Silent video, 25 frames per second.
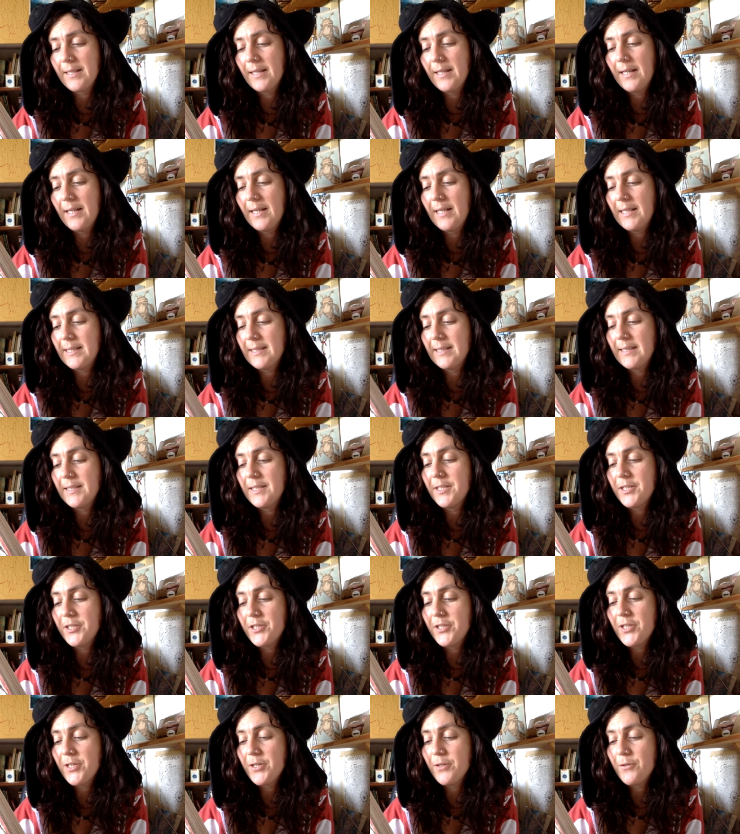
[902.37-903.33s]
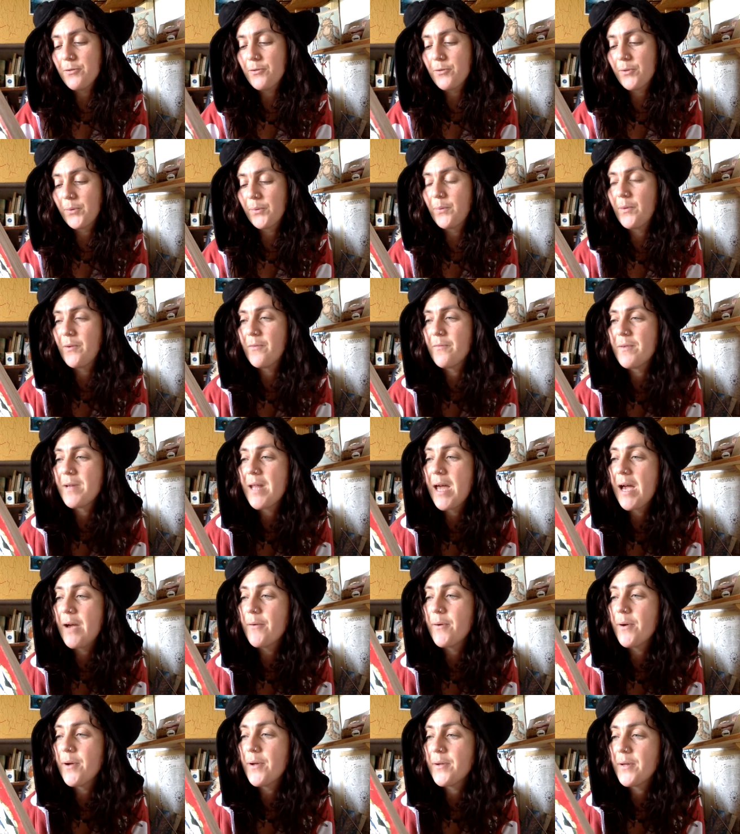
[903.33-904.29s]
the listening children with
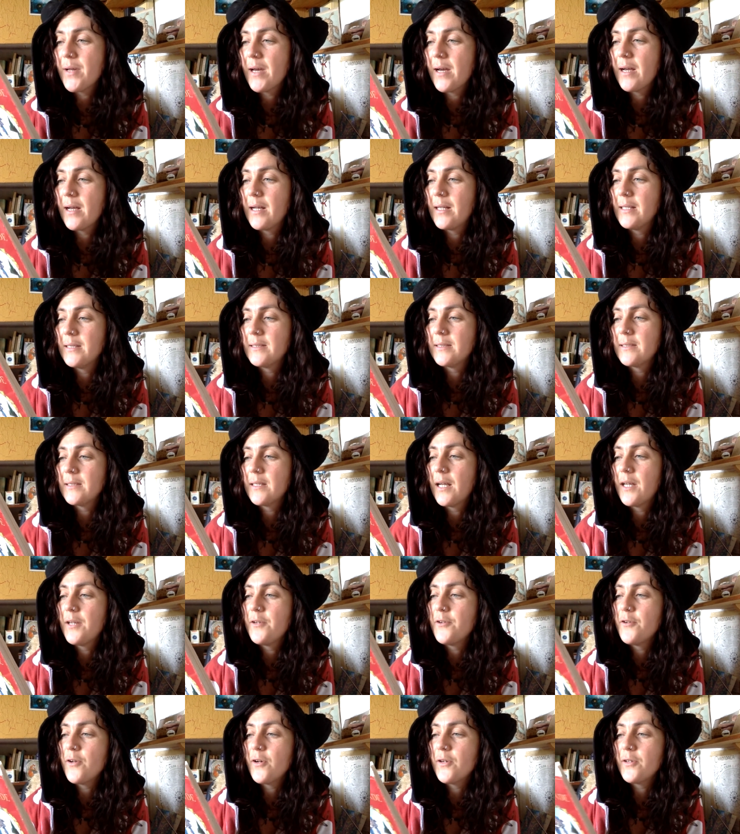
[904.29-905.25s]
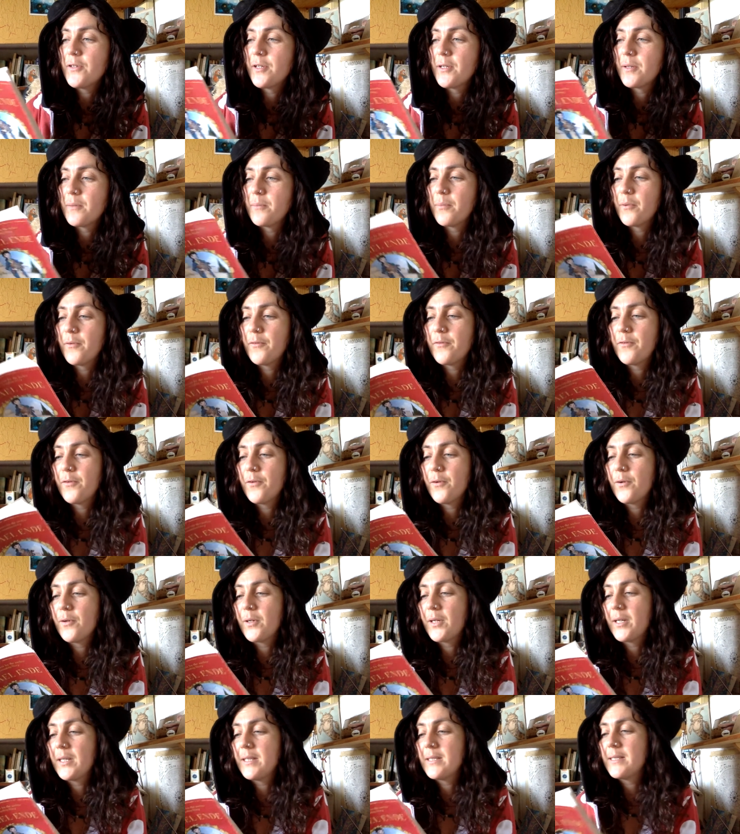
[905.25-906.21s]
narrowed eyes and nodded
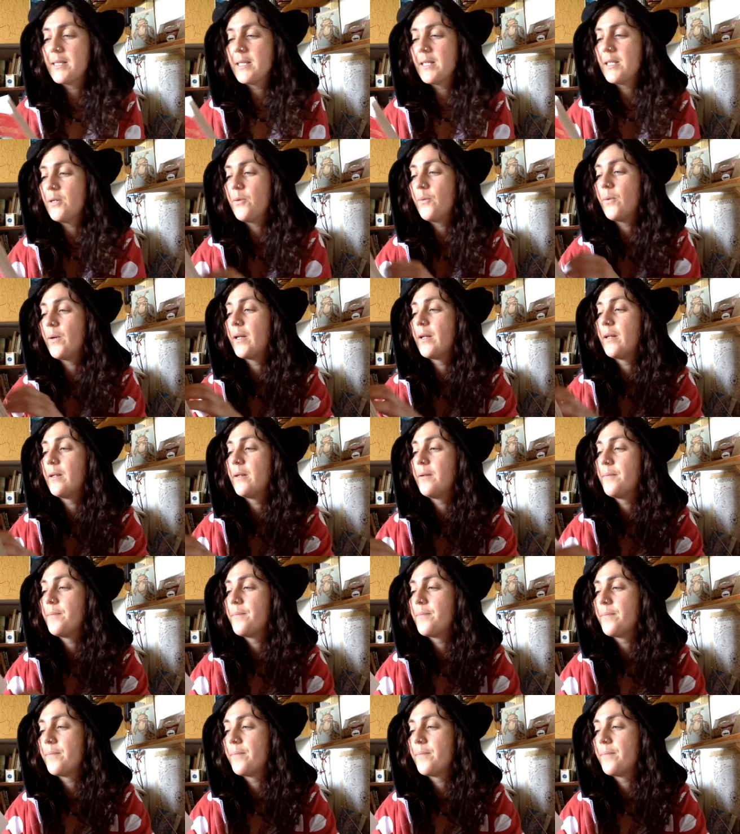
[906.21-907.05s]
before continuing.